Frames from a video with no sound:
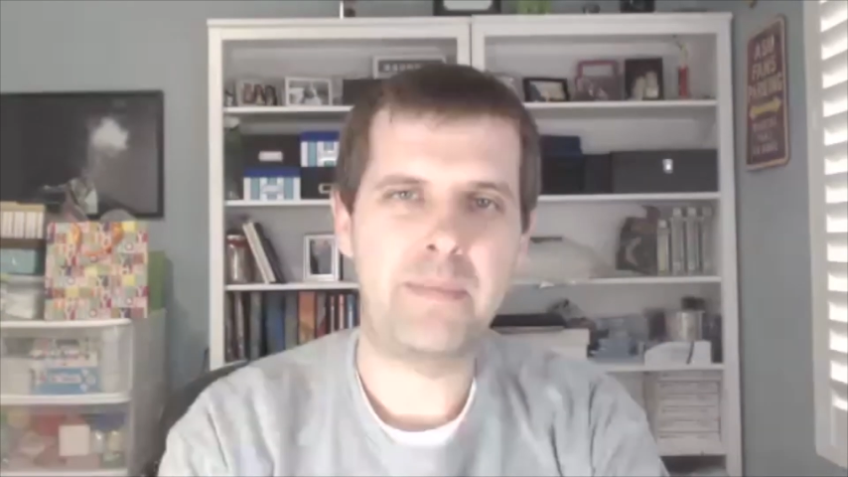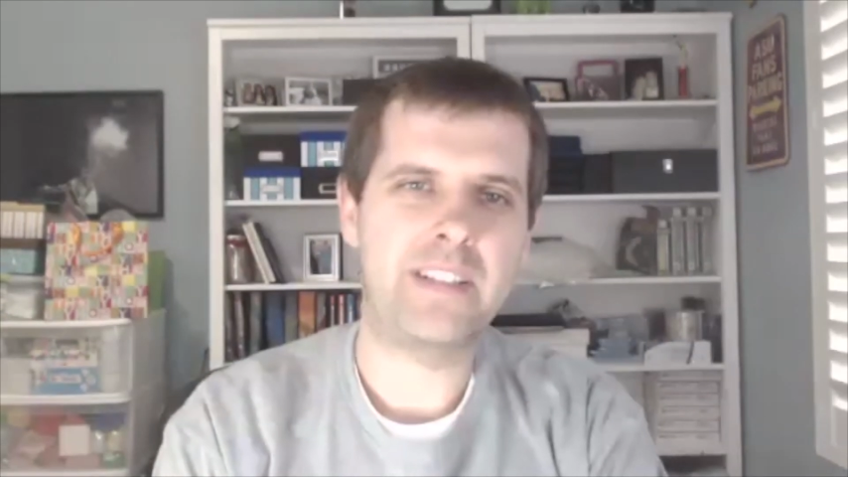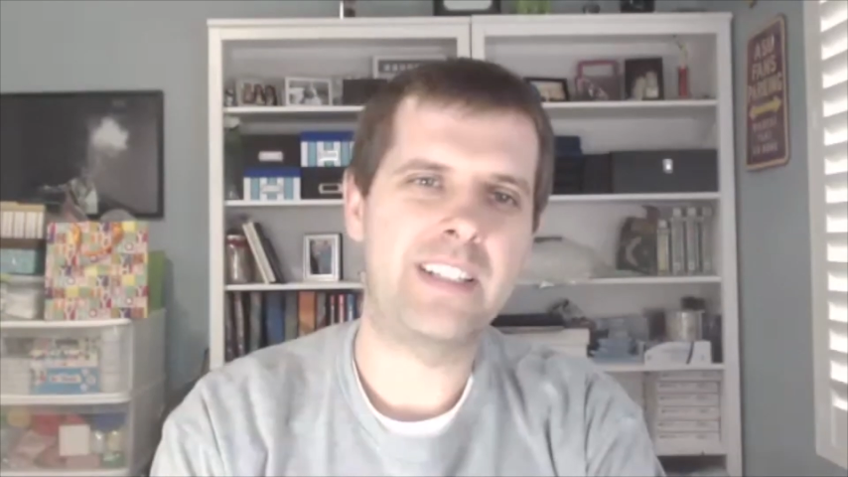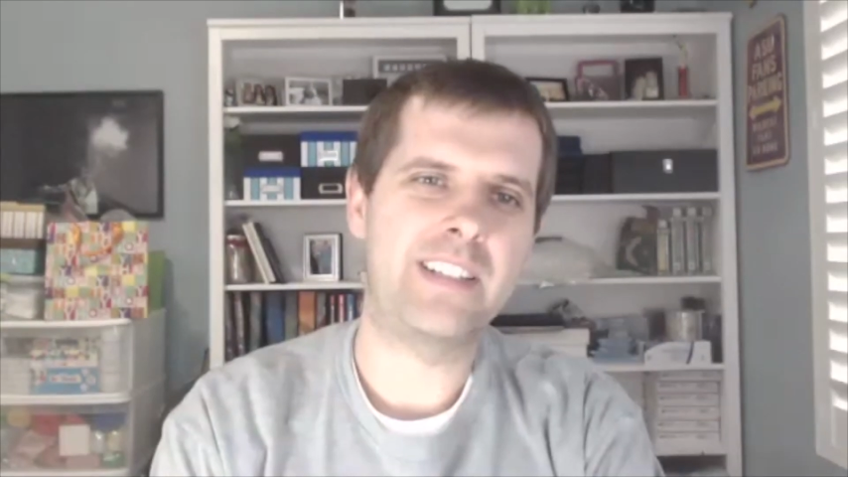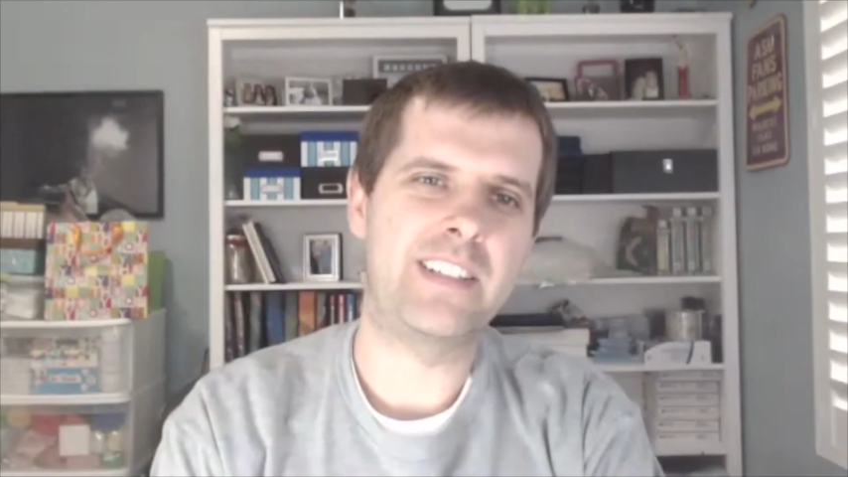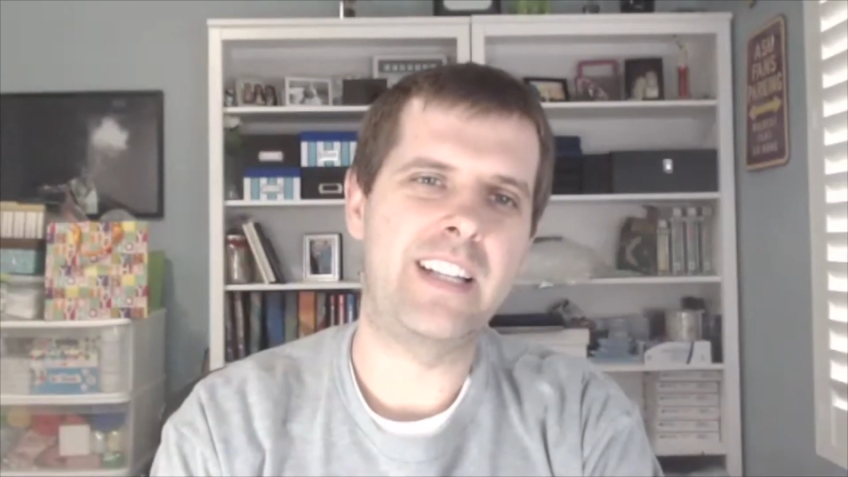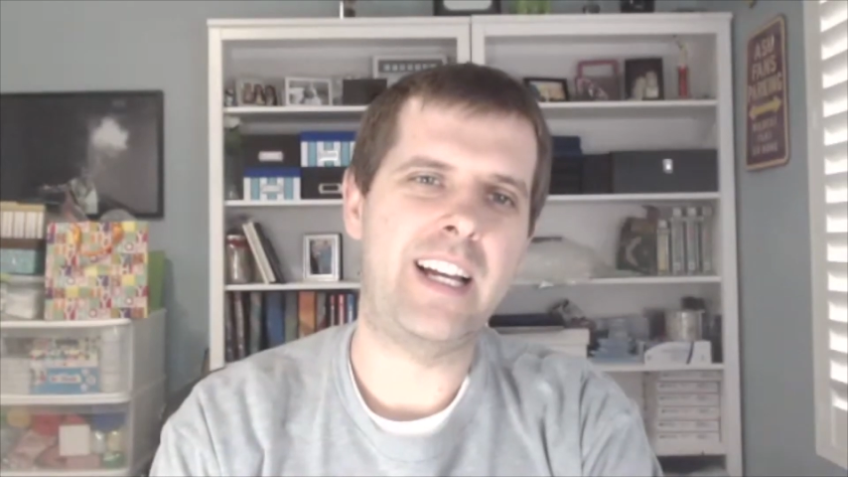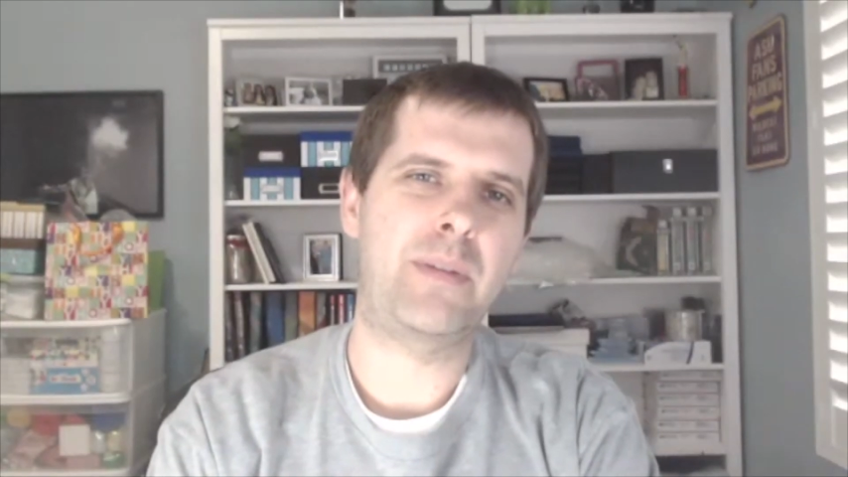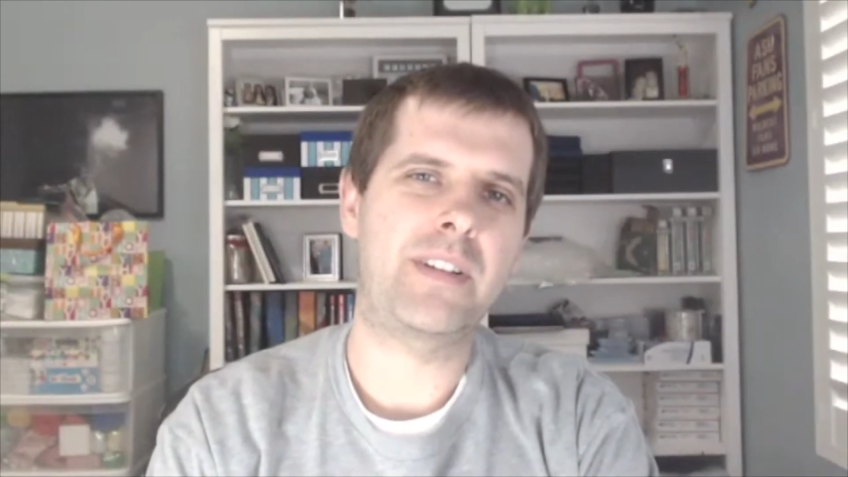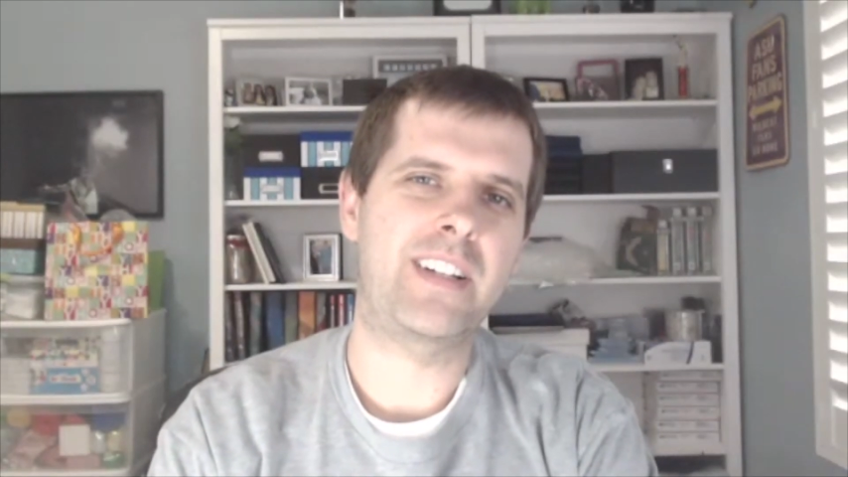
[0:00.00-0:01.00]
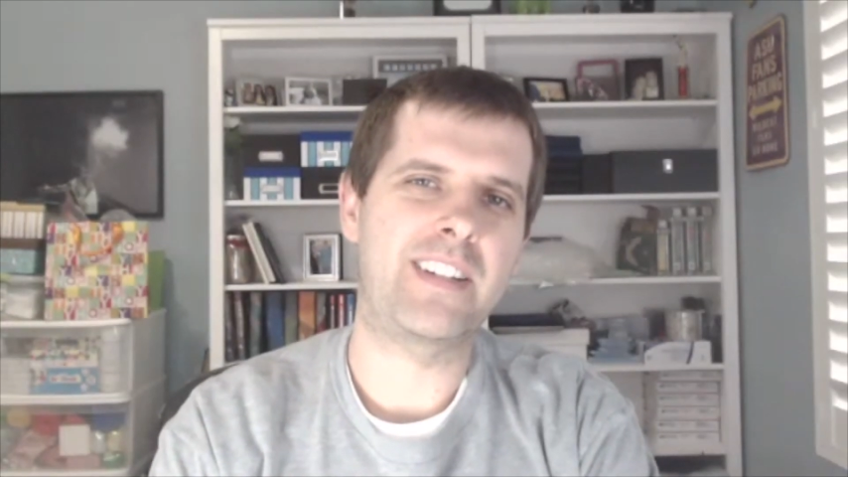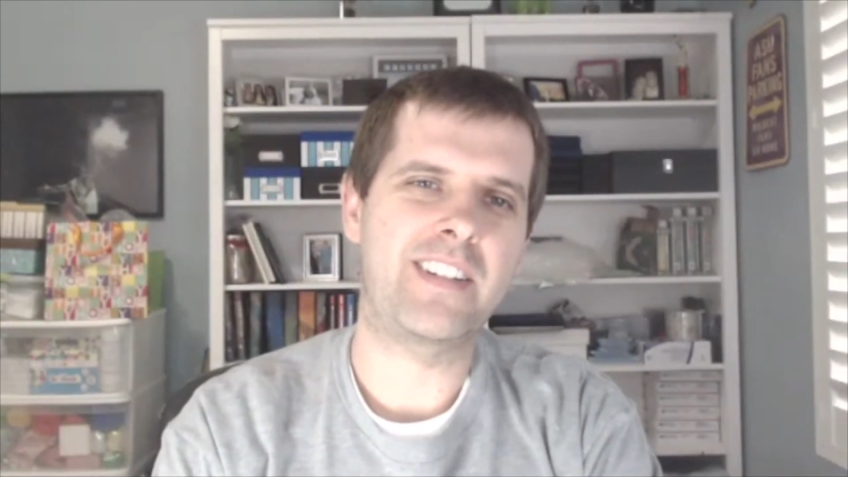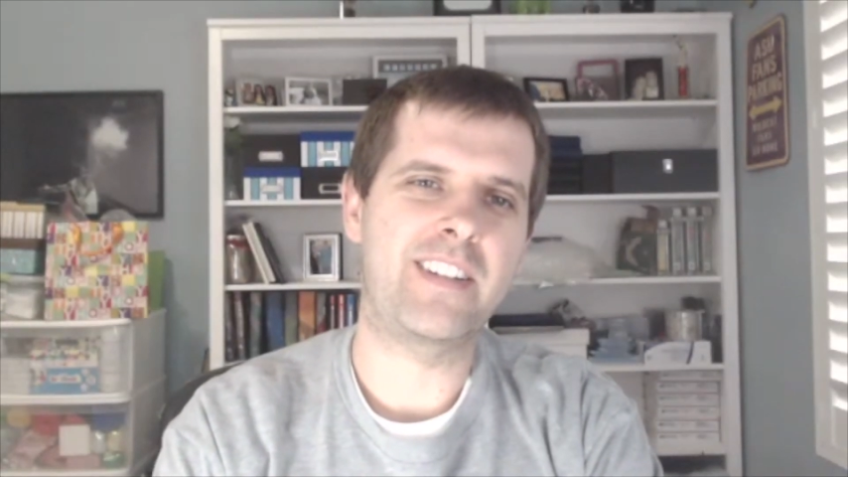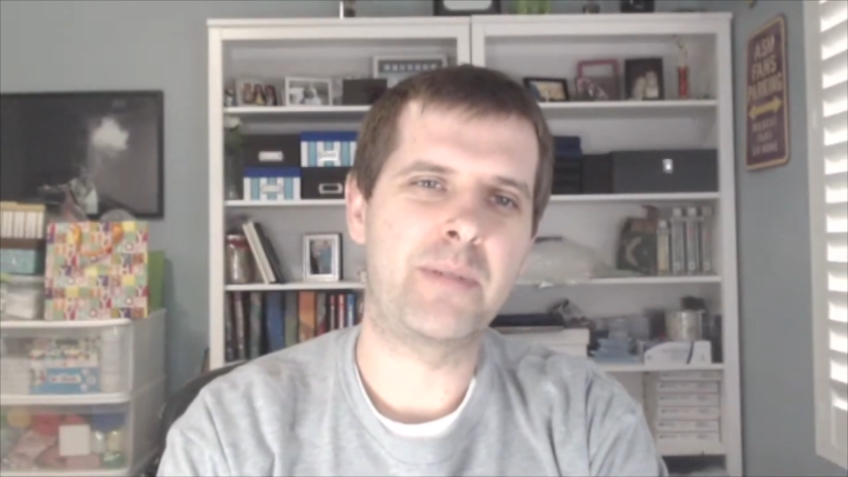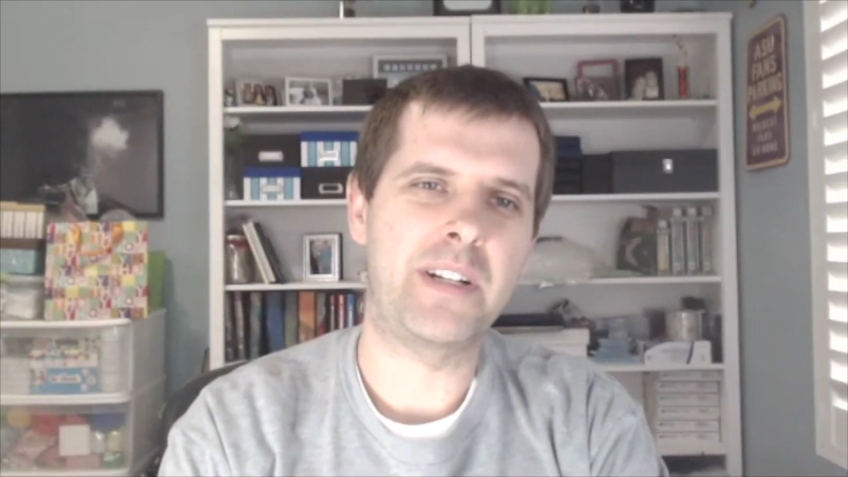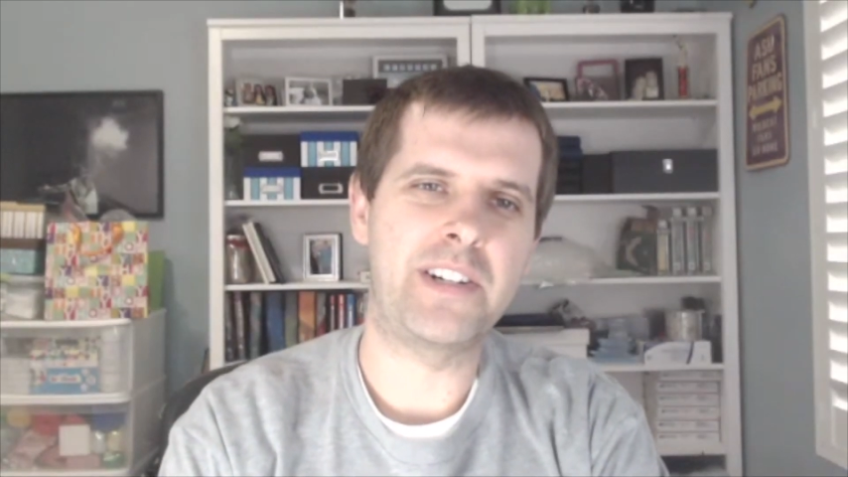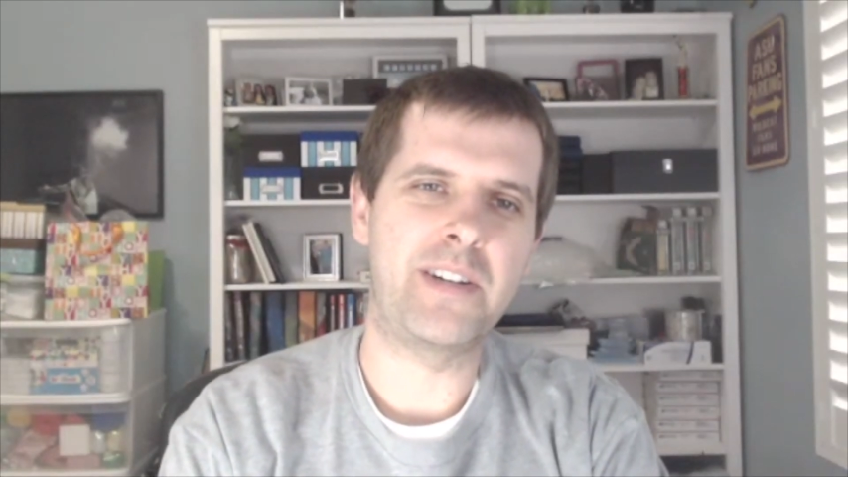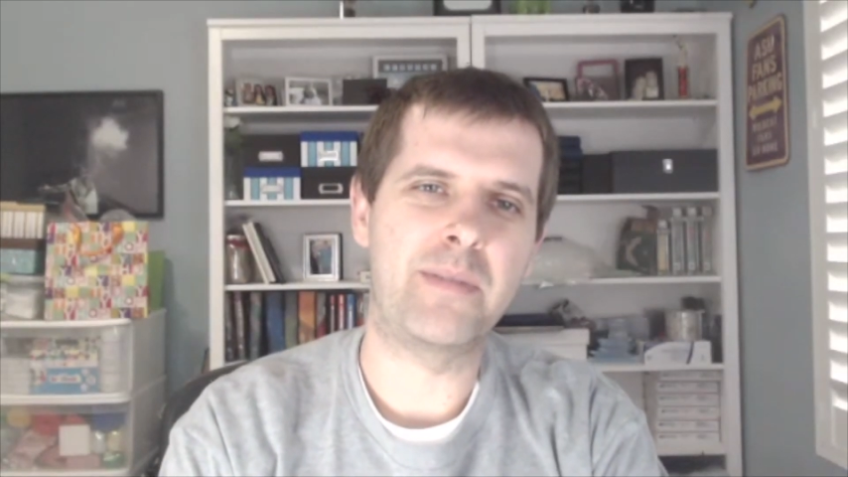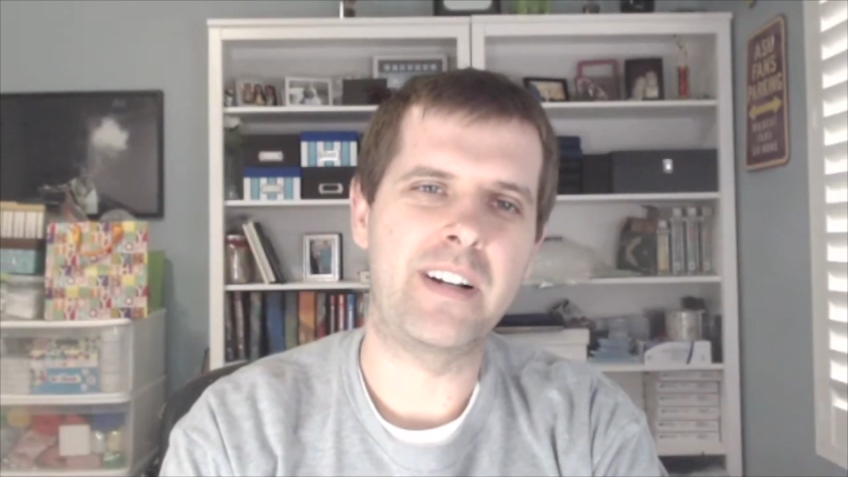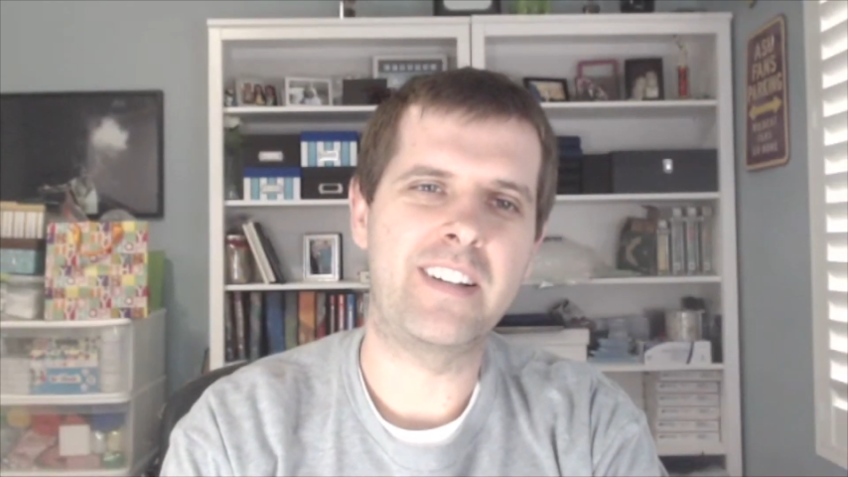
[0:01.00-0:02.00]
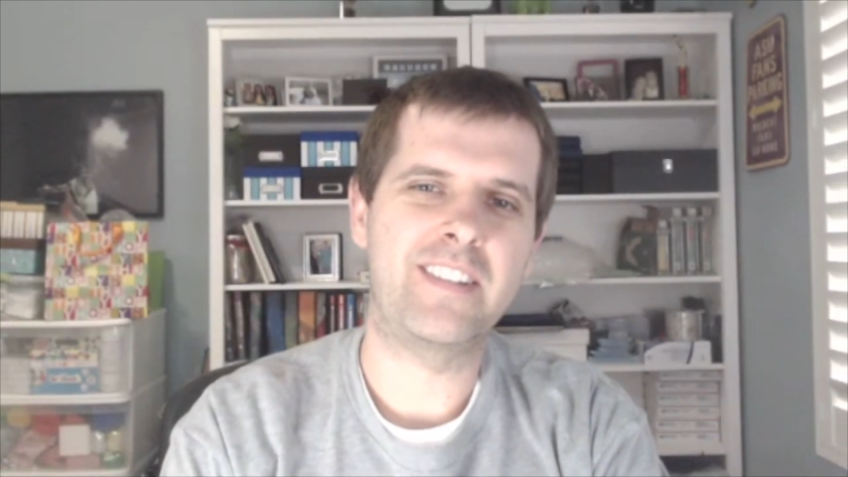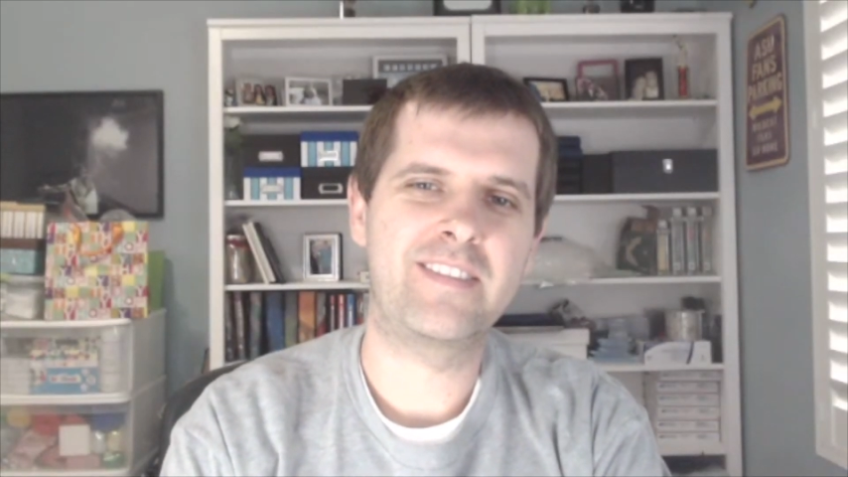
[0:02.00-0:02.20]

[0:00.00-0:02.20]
able to get the Dak Prescott stuff pretty cheap right now.